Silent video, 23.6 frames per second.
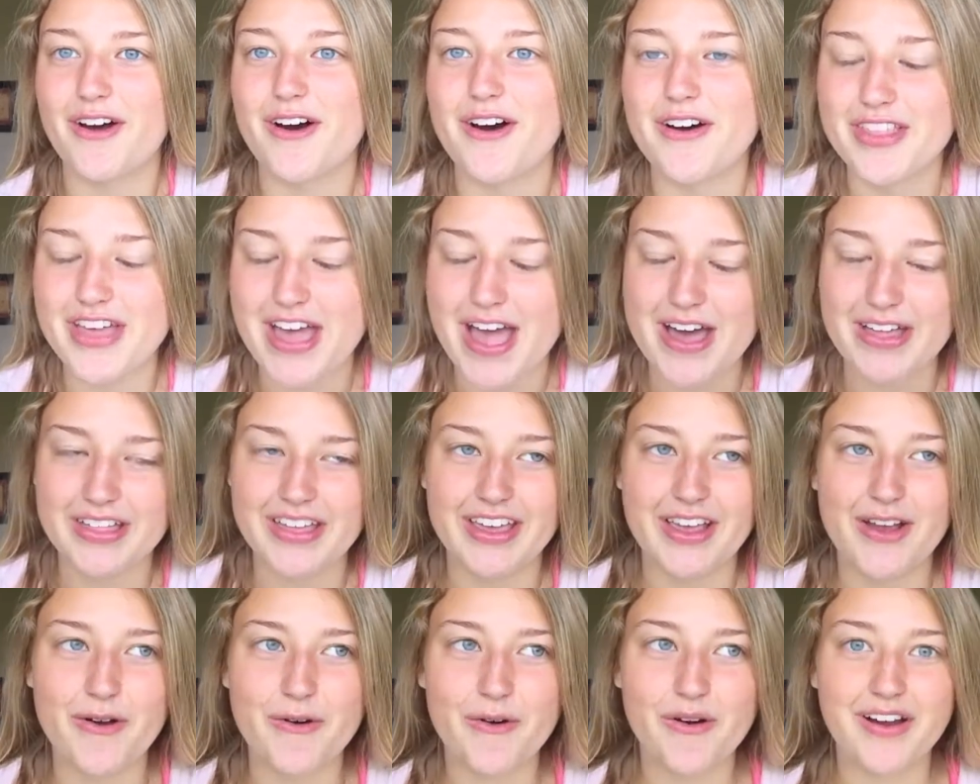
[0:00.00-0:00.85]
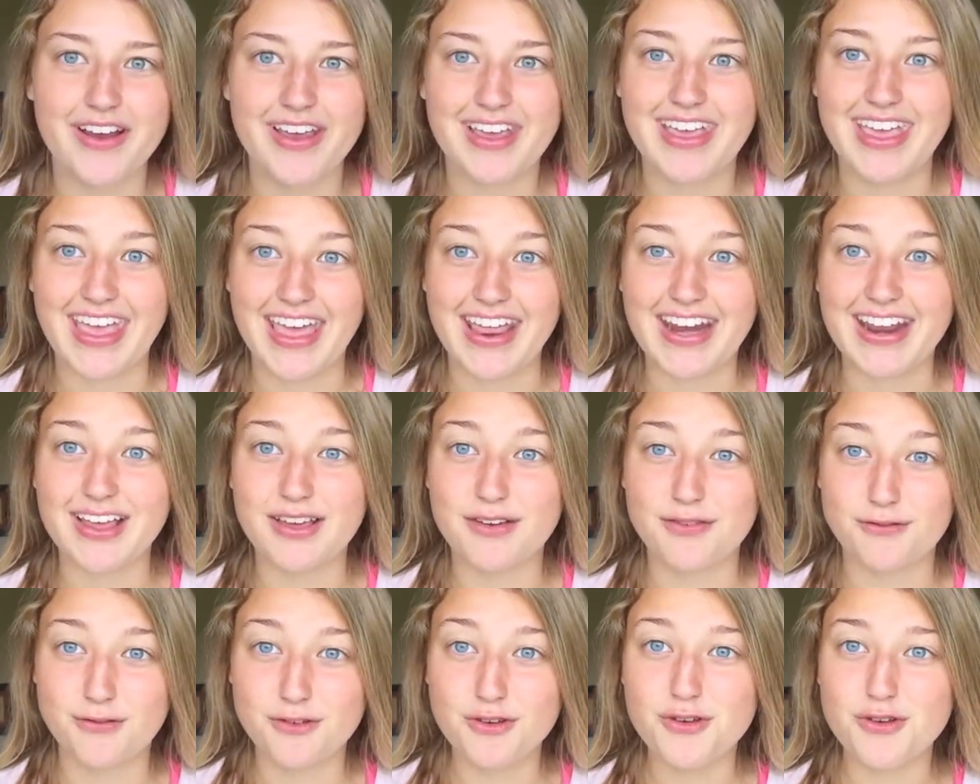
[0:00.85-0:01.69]
all that
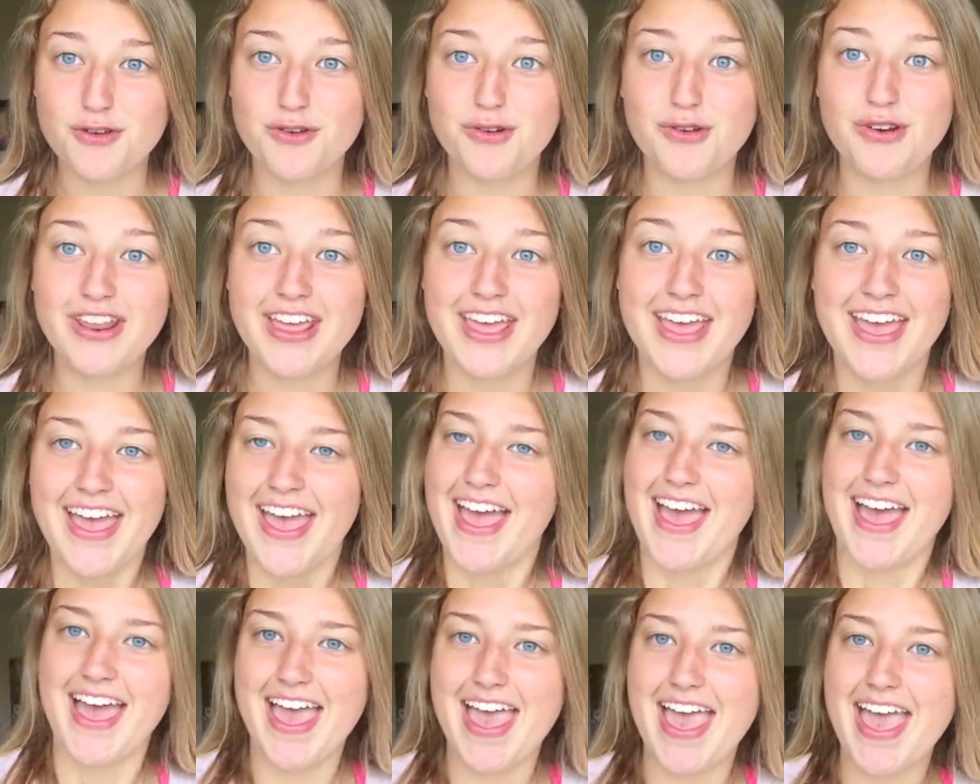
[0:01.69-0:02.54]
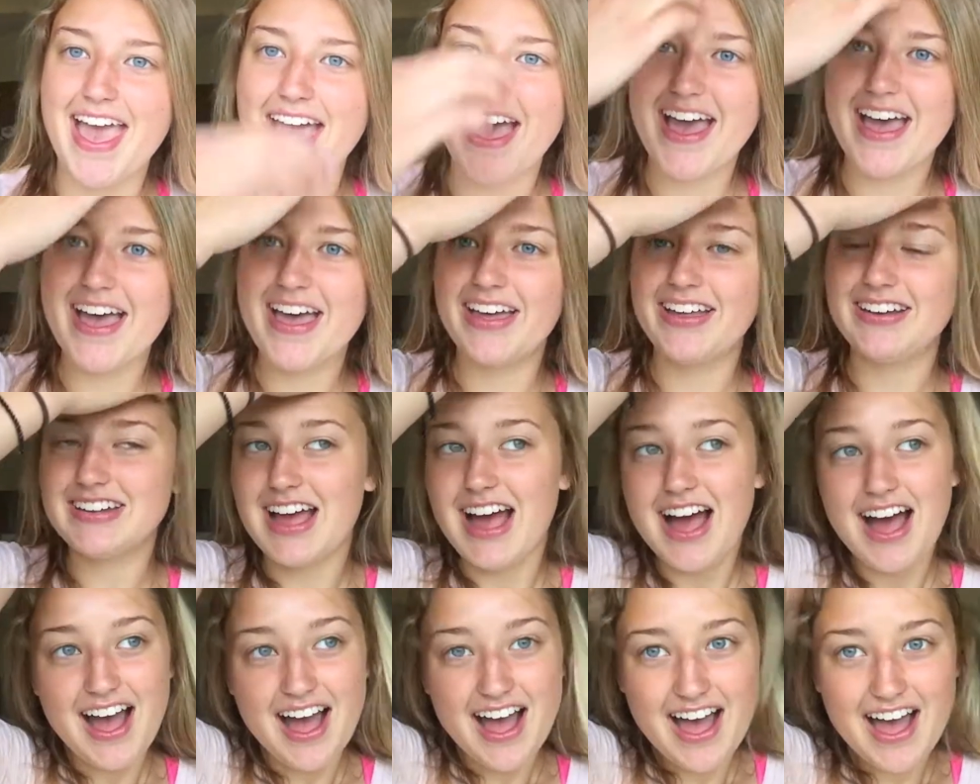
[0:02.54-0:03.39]
organic food, and
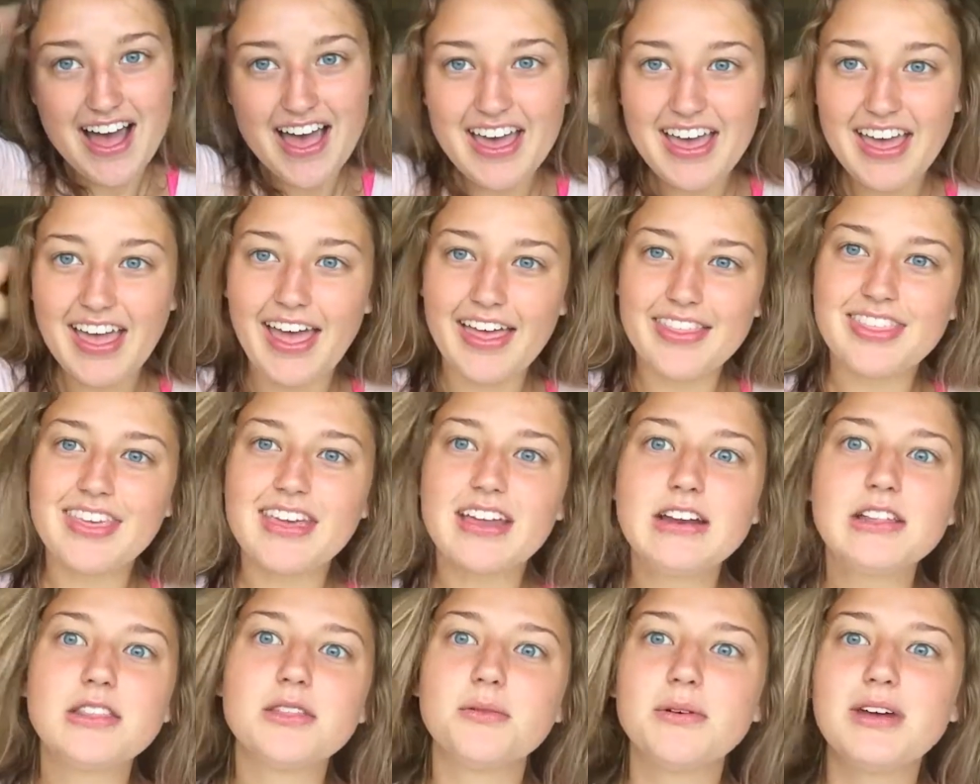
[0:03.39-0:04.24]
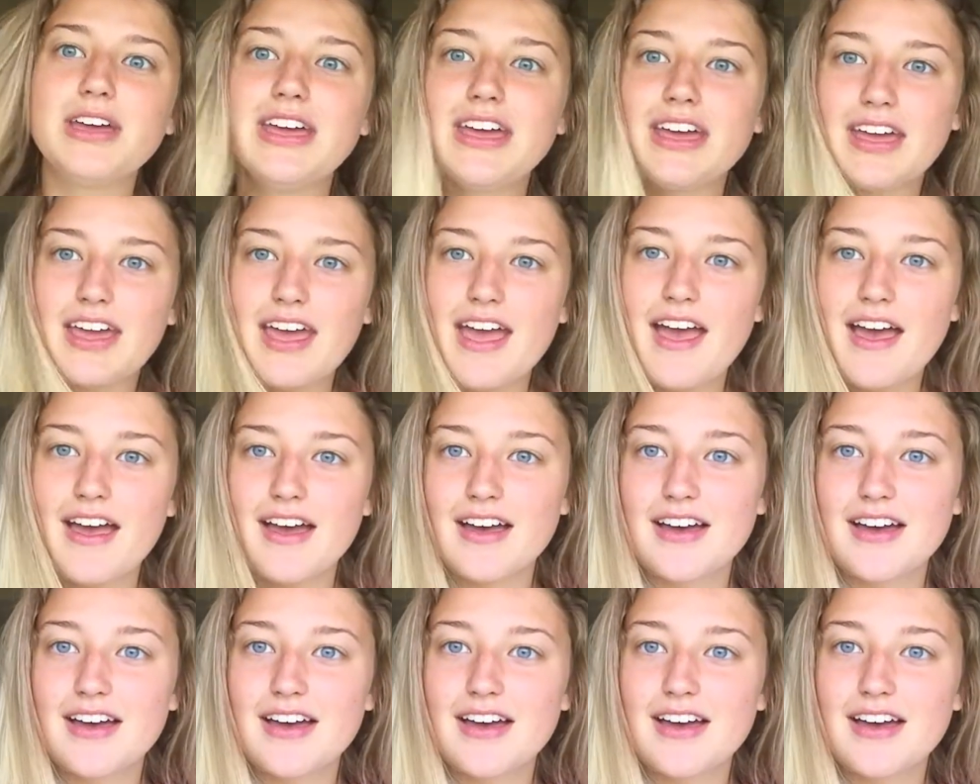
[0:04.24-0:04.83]
at the end of the week,